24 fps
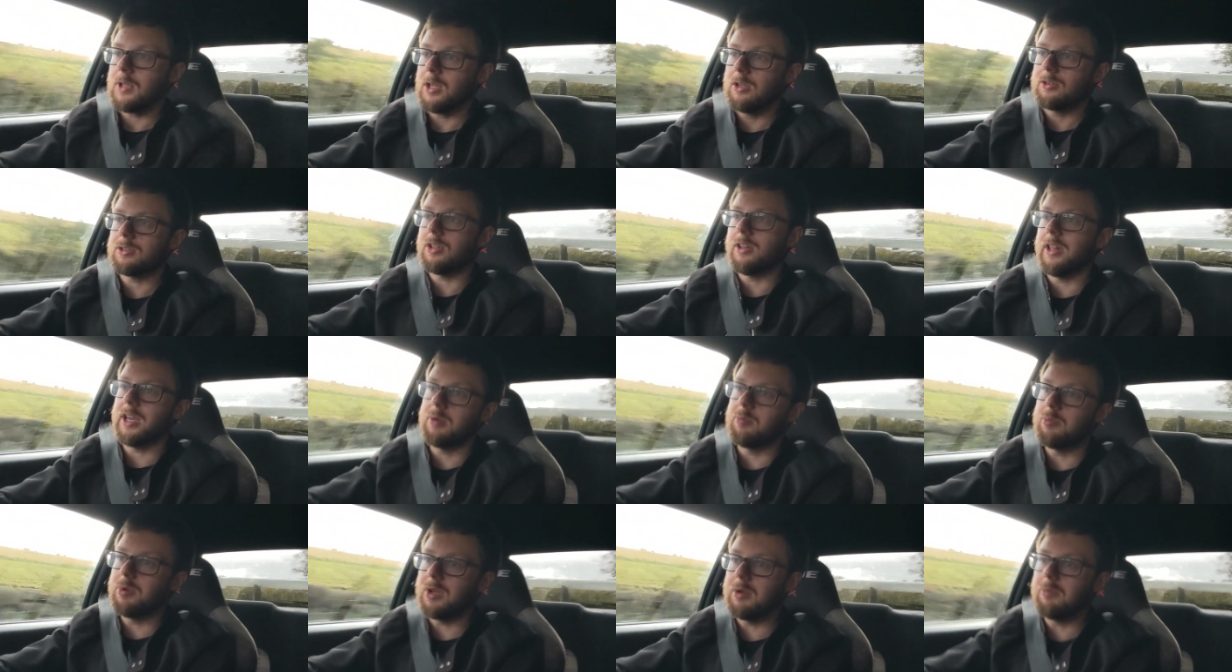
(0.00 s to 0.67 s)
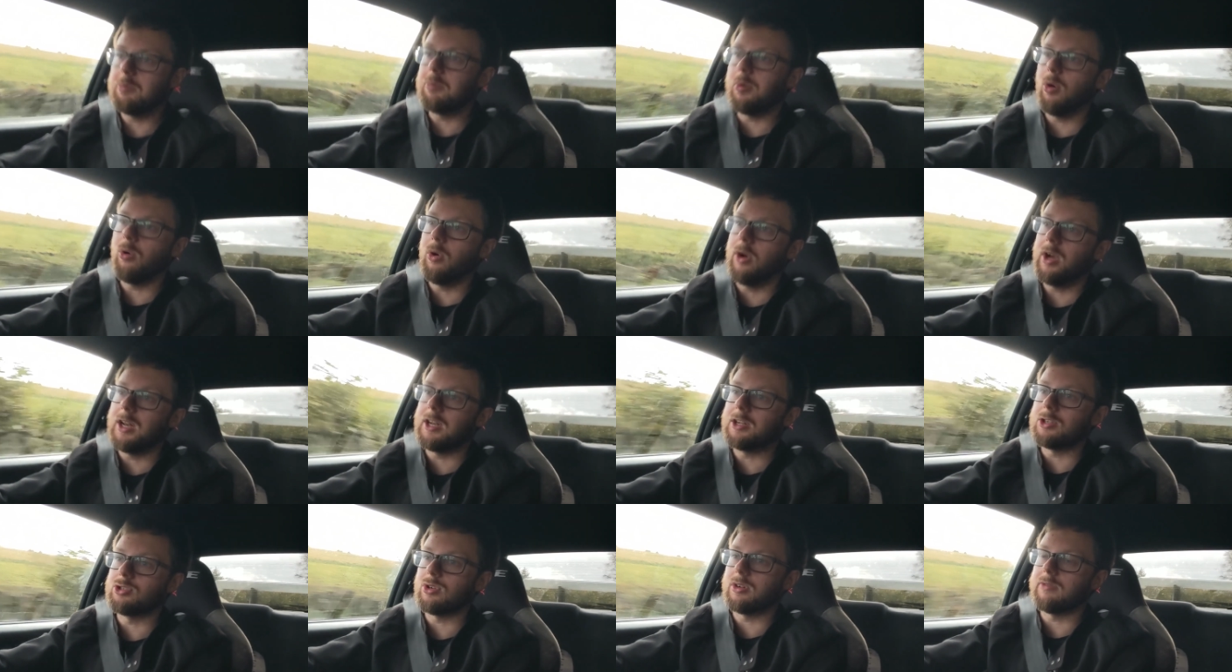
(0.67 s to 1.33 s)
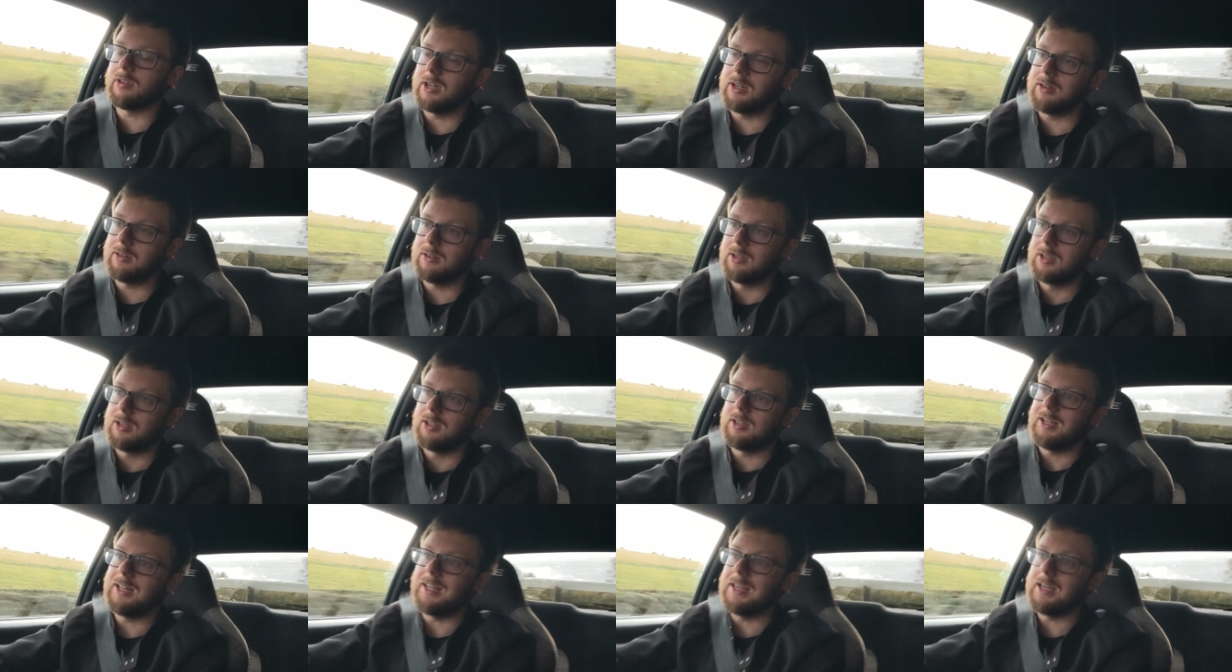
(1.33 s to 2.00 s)
So they can be imported and
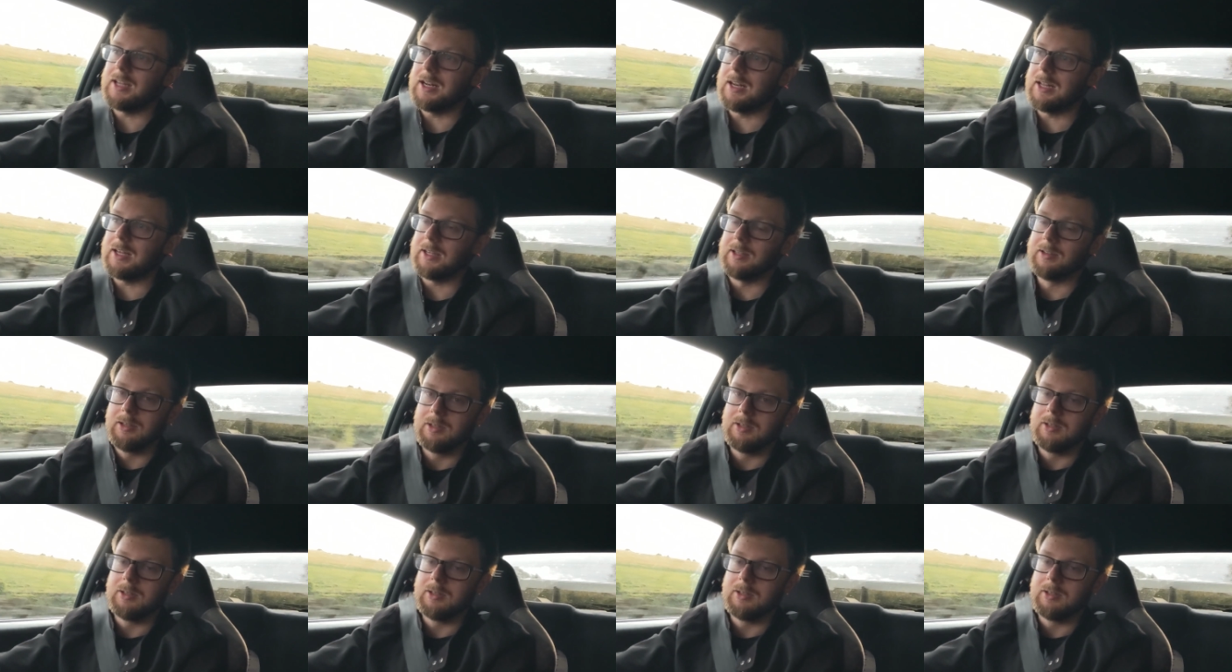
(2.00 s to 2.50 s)
driven legally.